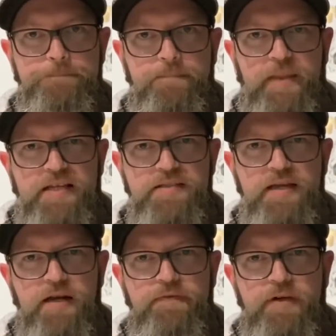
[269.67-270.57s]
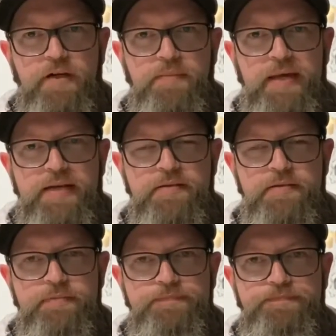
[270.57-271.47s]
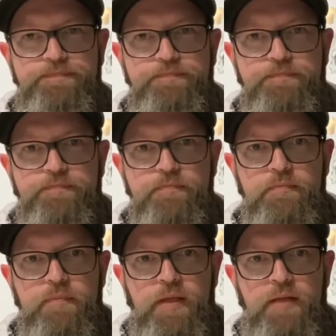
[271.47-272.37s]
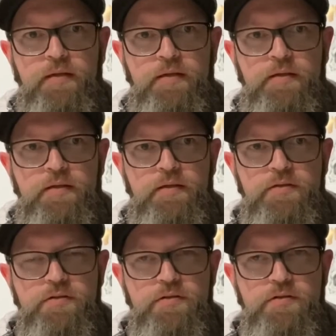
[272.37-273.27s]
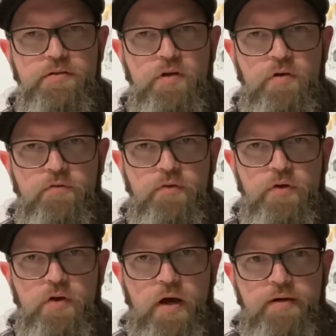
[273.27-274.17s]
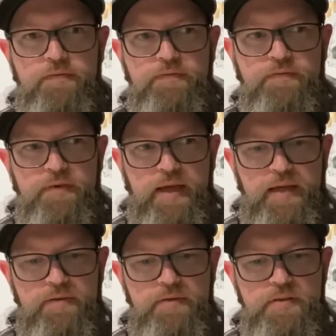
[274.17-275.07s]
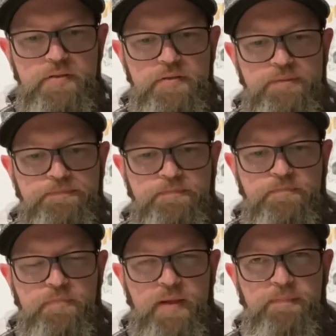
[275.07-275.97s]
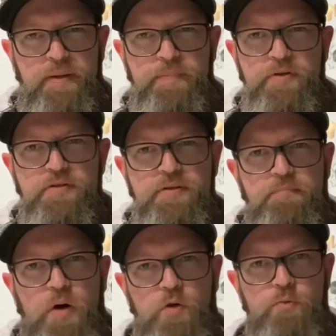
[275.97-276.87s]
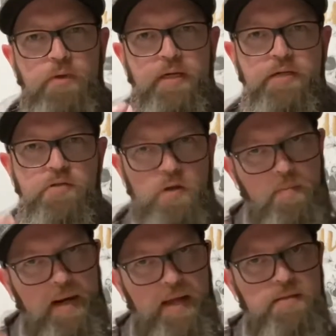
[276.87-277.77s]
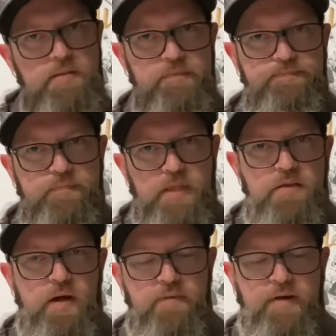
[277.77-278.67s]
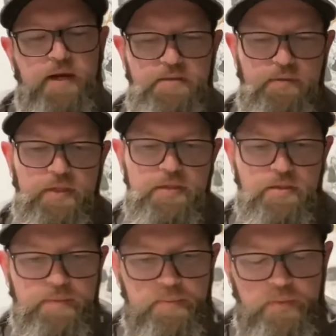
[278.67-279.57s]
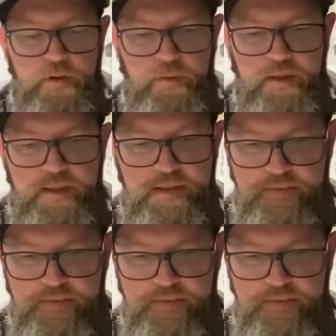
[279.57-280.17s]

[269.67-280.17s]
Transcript: So I feel like I'm getting some sort of stone fruit kind of flavors, but because the malt really dominates, it's kind of hard to really sort of pinpoint what it is.